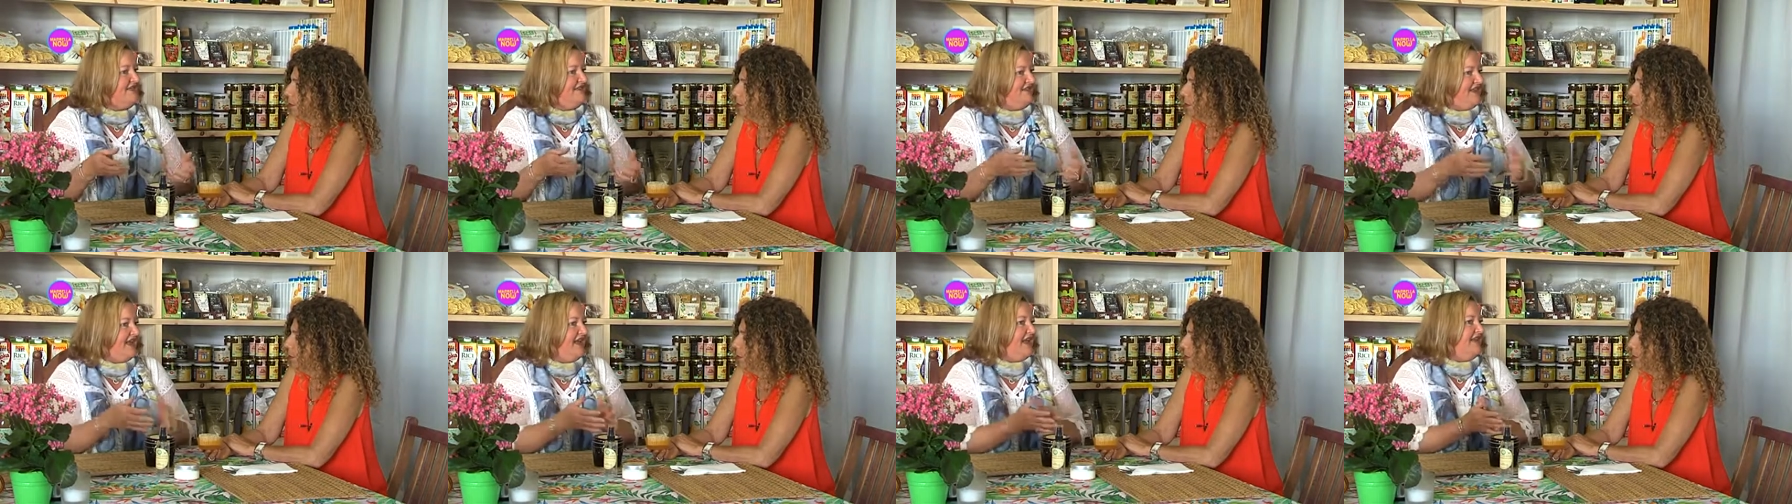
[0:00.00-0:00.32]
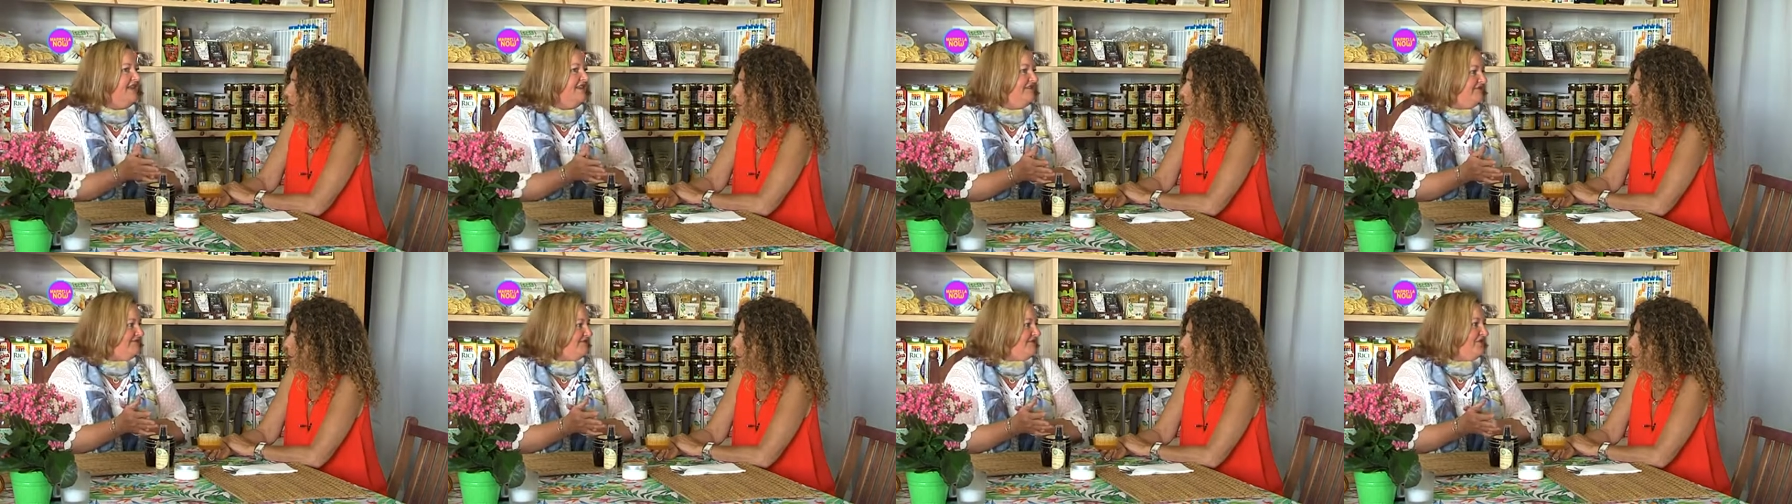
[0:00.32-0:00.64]

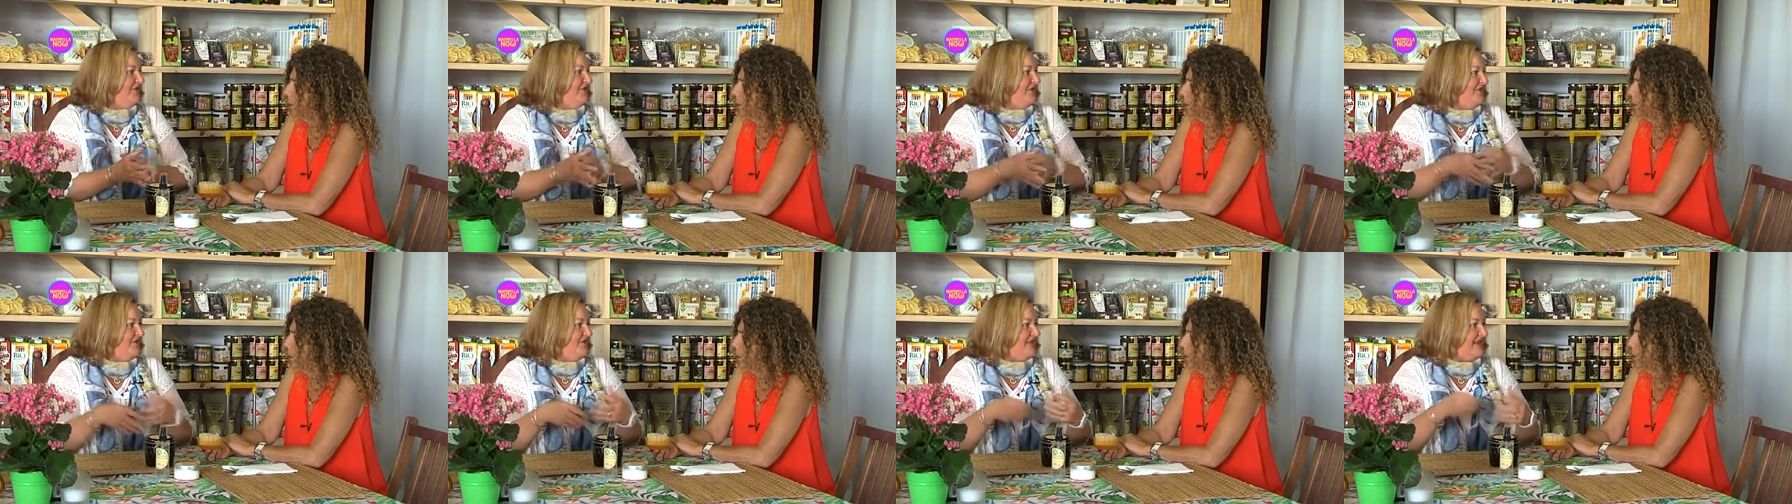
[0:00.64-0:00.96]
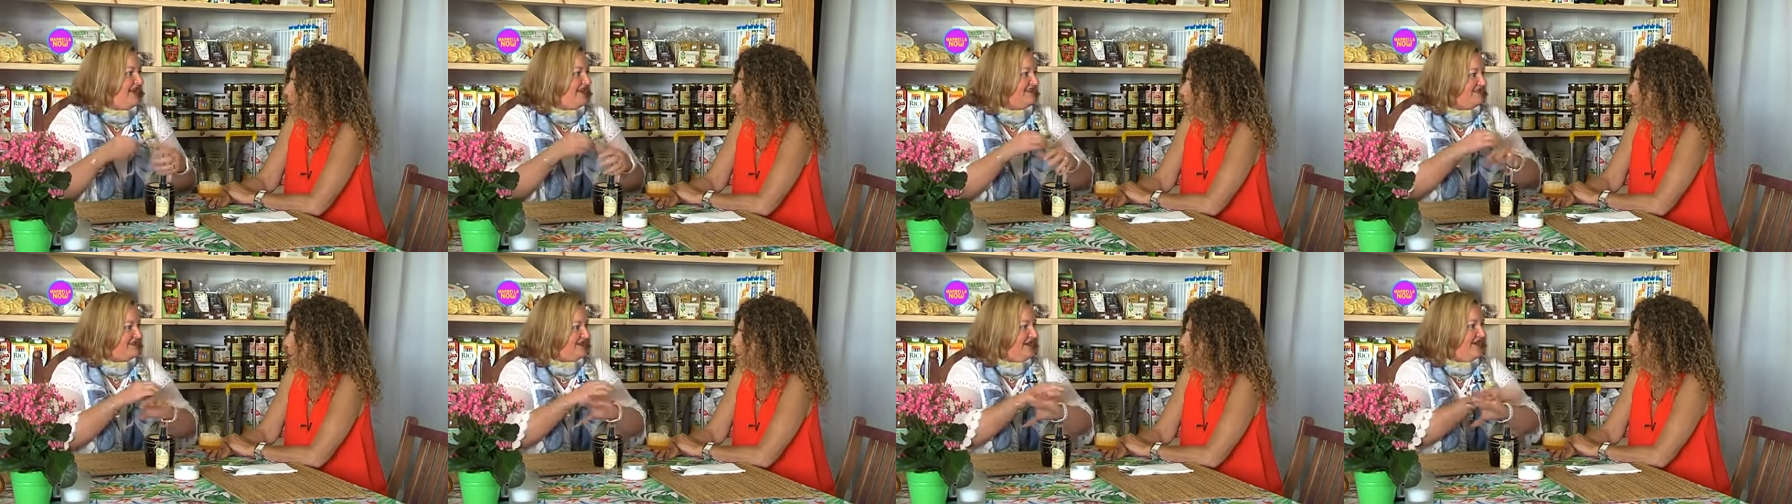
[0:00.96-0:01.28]
then, you know,
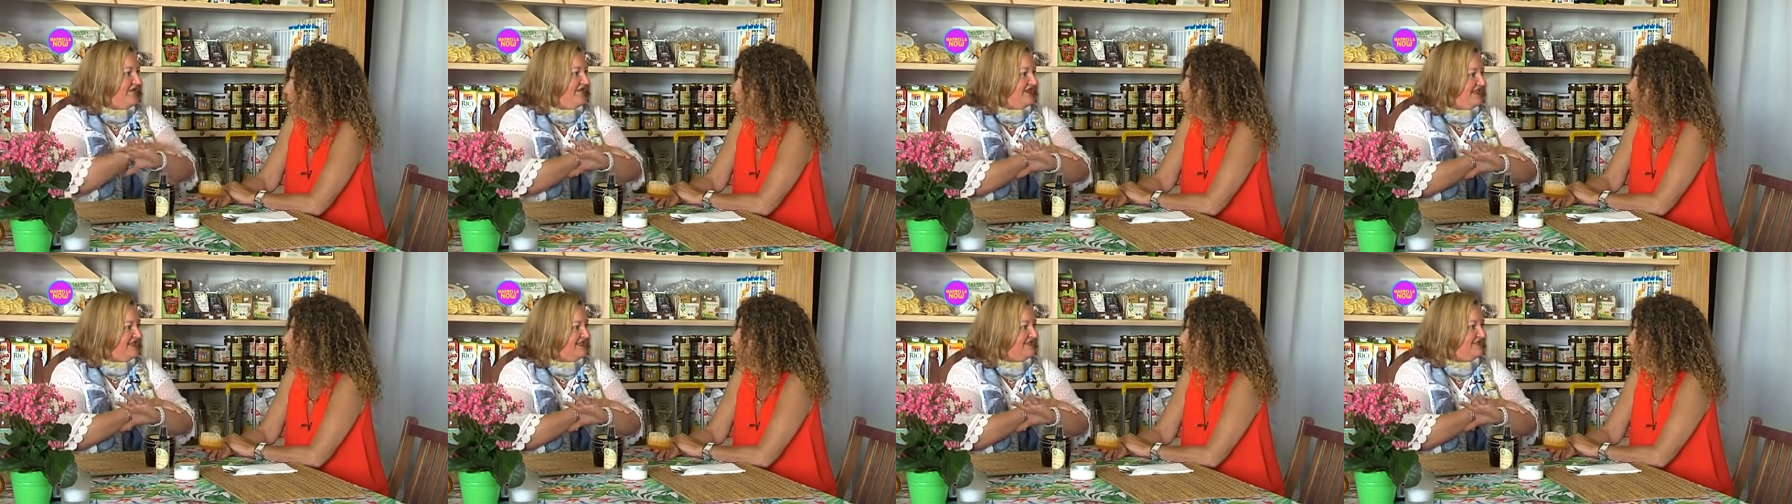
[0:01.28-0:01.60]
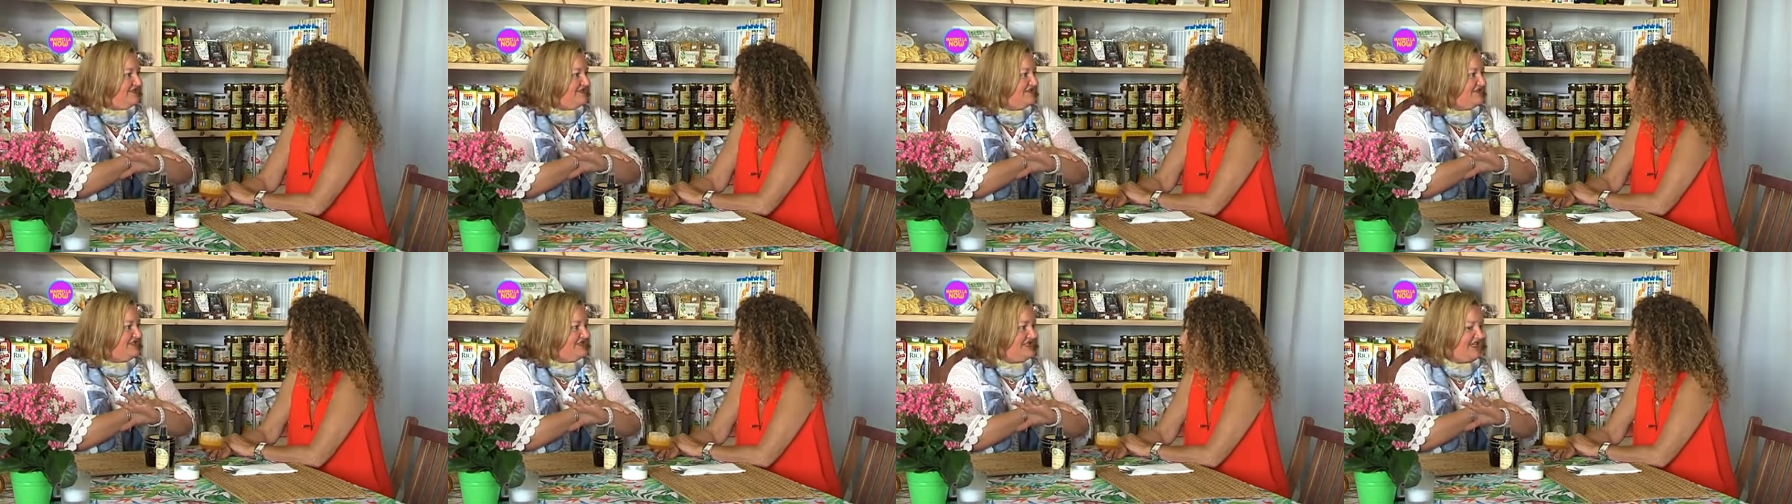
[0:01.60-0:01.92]
that's going
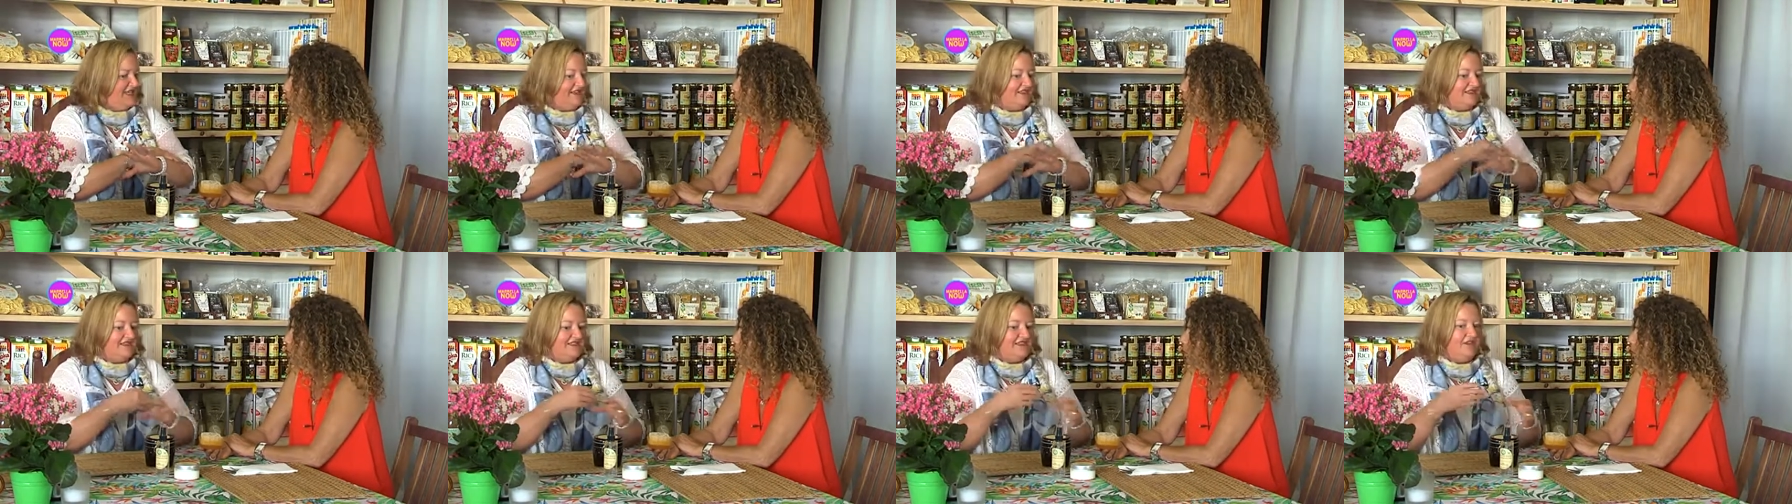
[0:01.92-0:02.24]
into your skin.